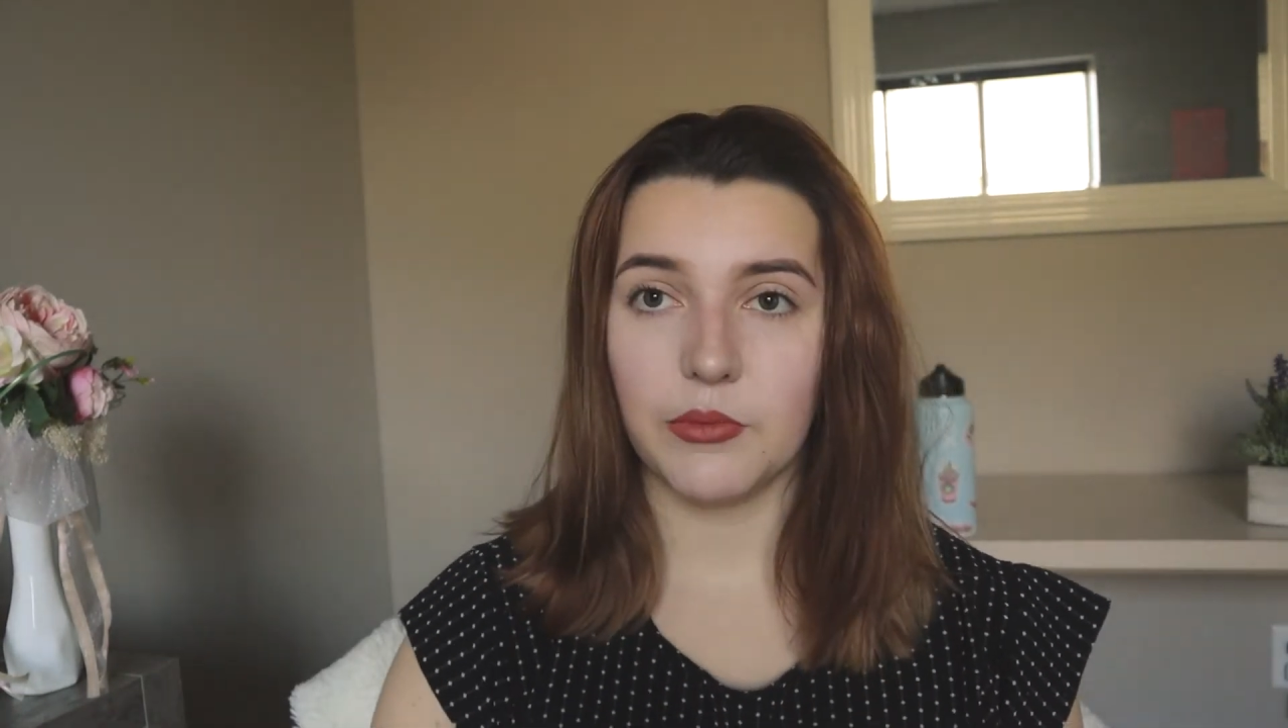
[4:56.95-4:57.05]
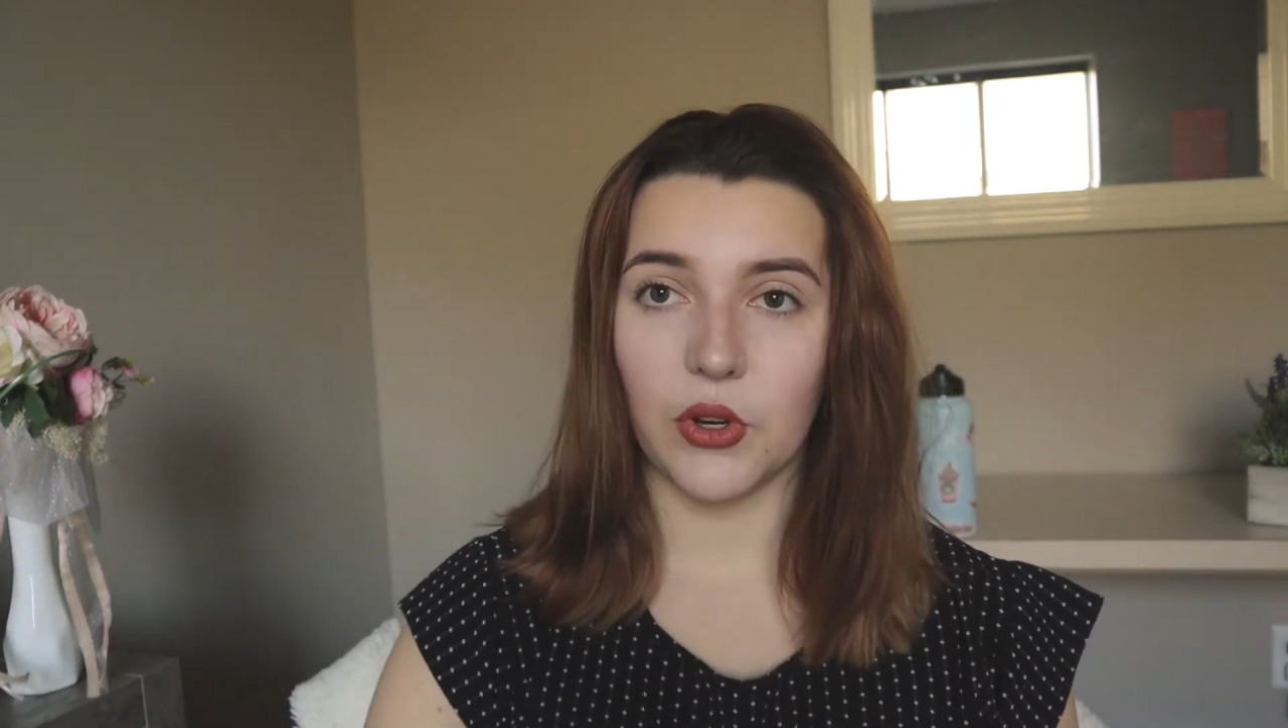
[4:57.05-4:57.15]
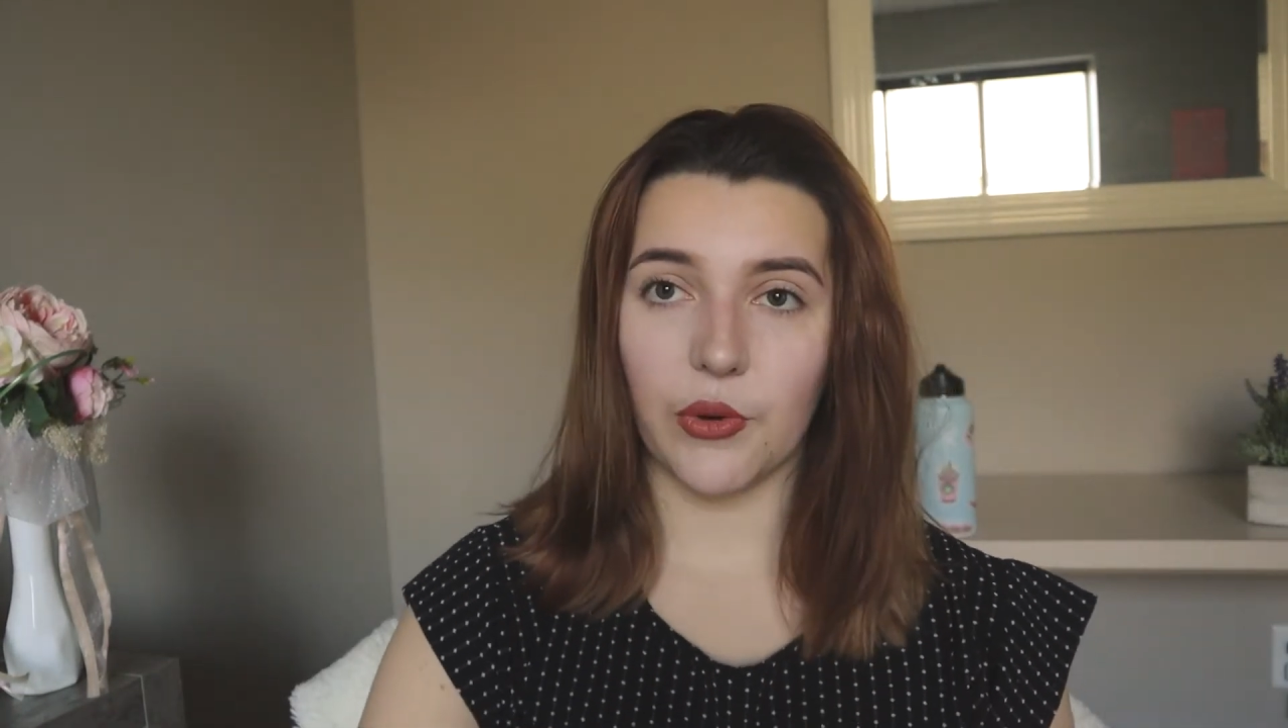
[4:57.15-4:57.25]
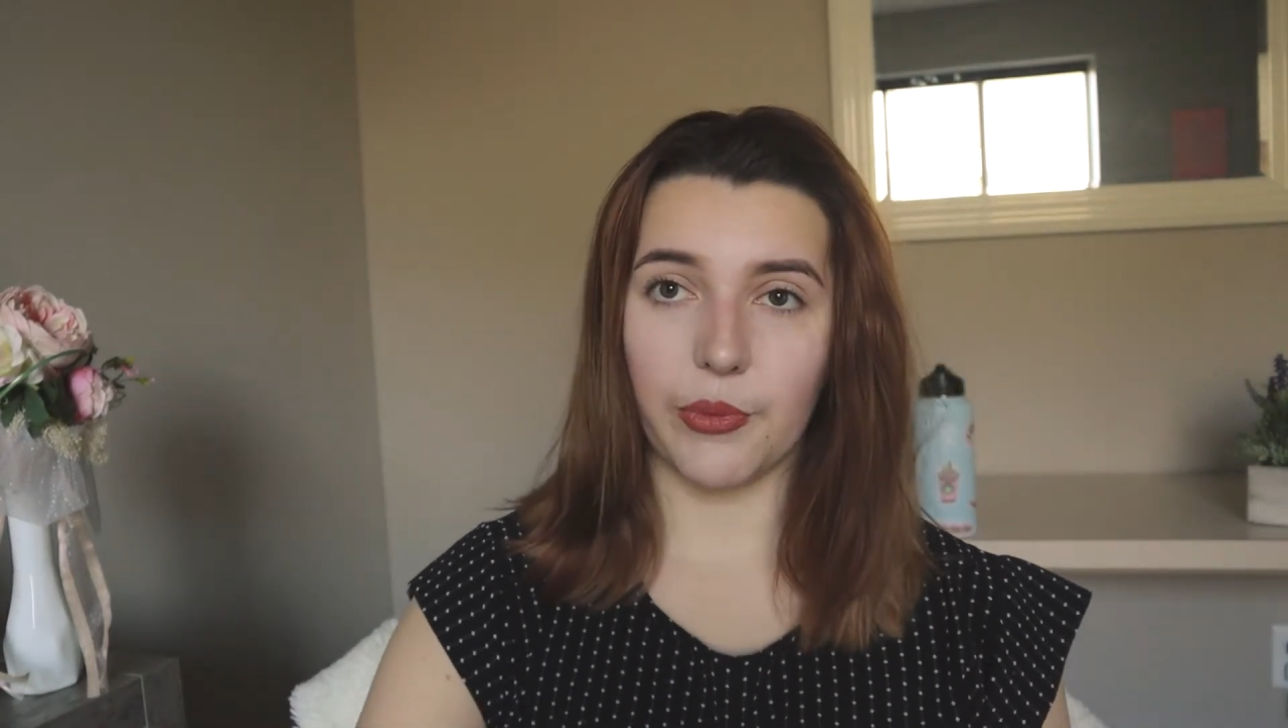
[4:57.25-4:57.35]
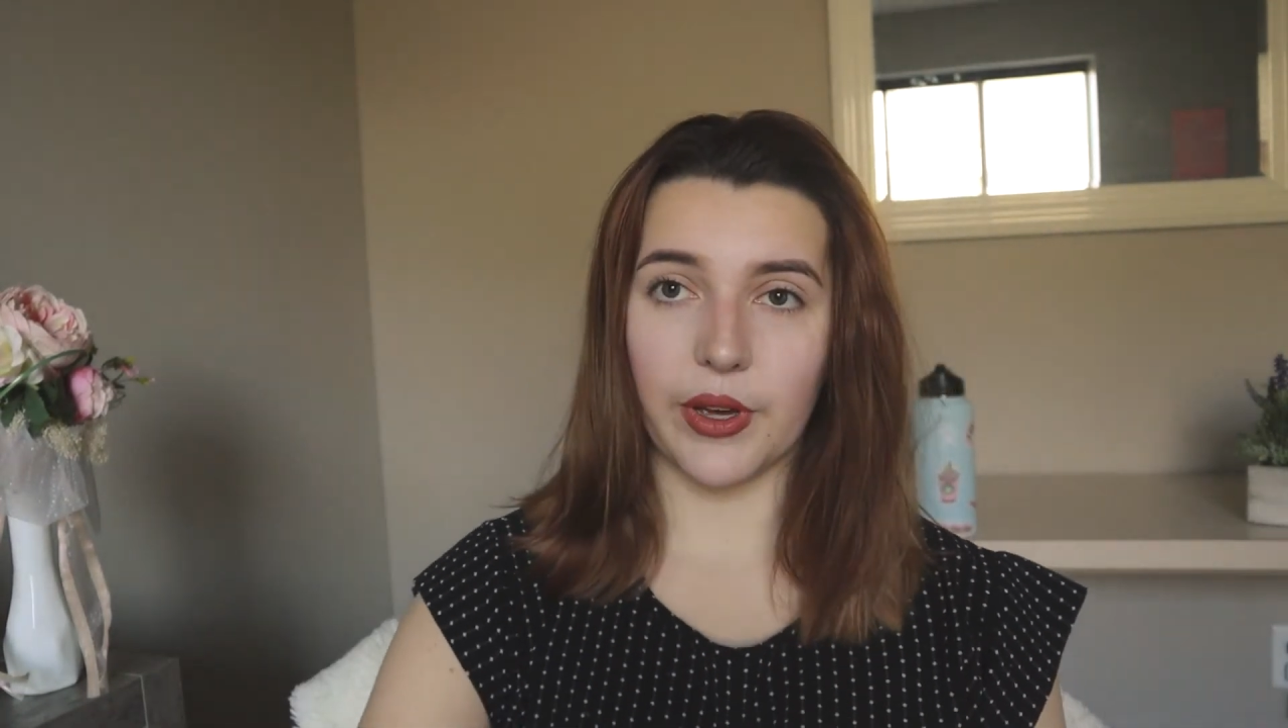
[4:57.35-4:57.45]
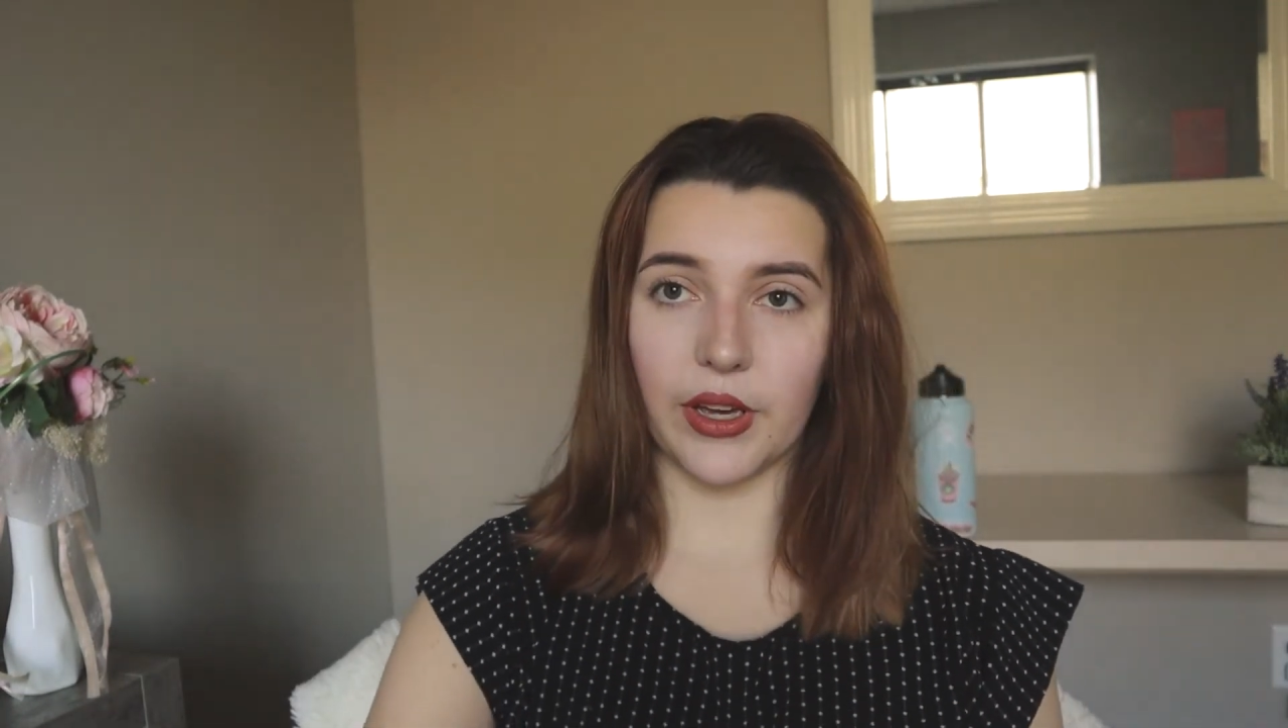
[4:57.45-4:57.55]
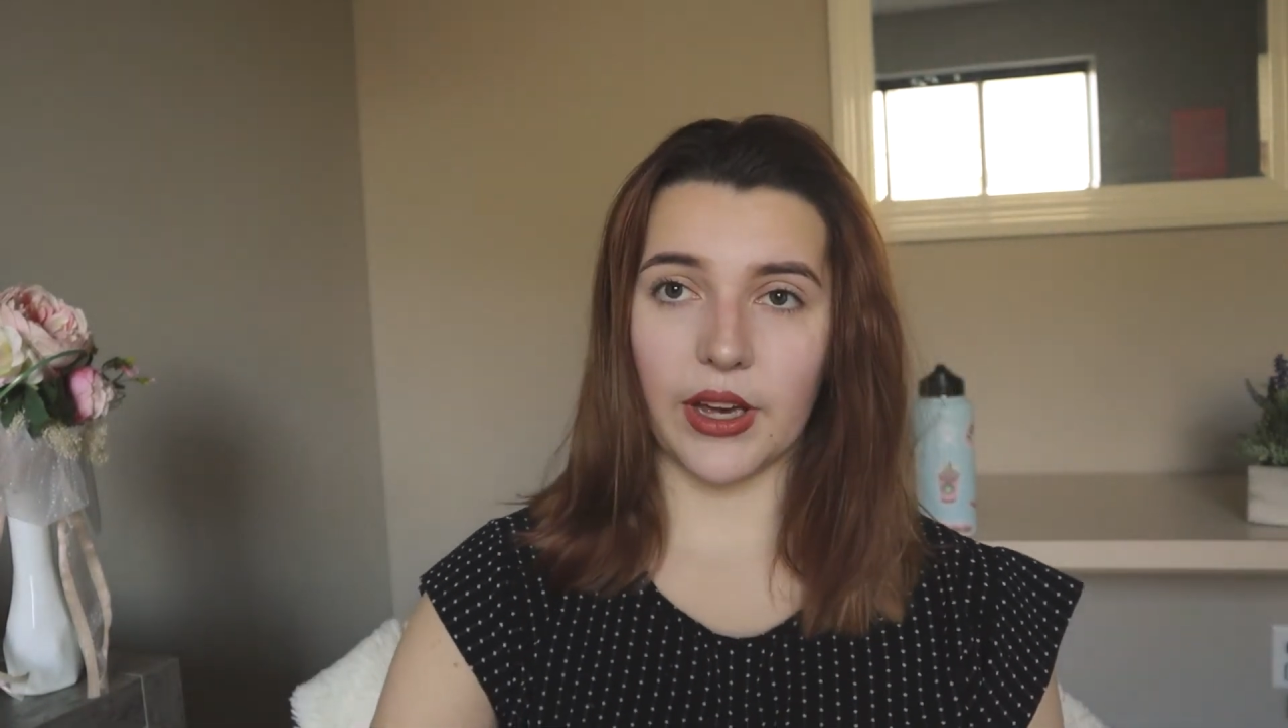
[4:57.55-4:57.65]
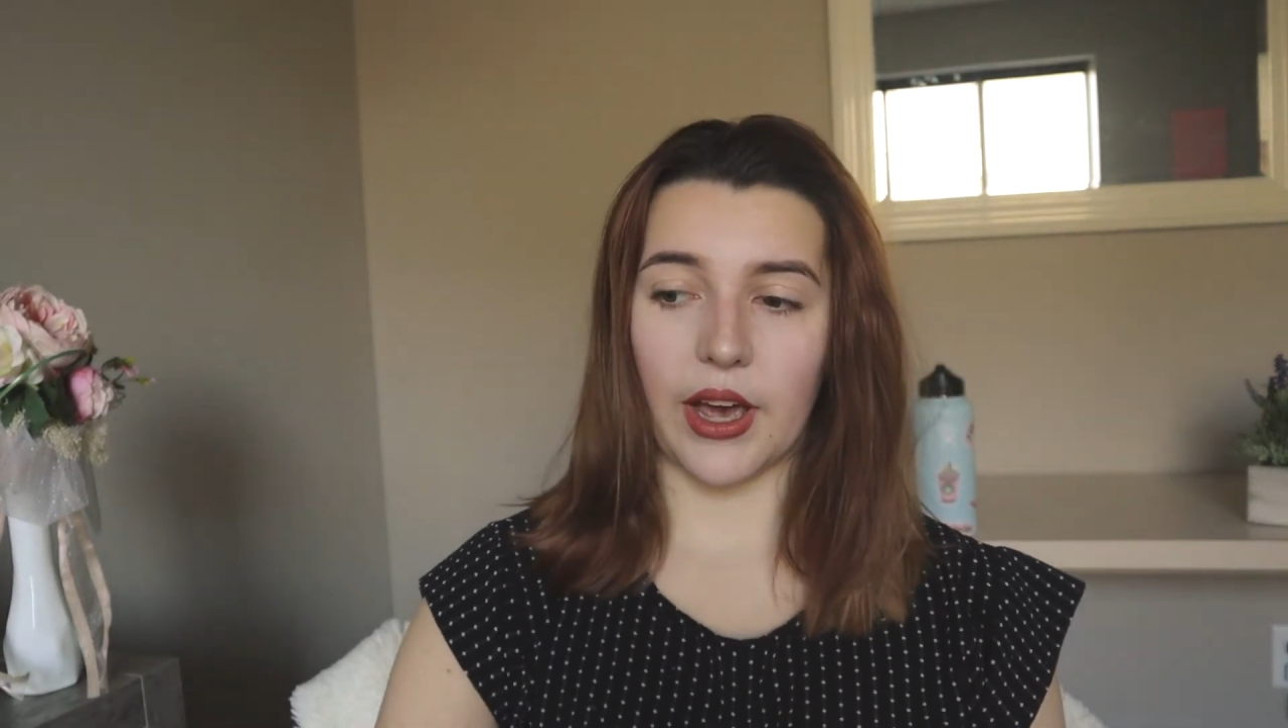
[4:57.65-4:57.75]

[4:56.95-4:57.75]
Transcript: notebook,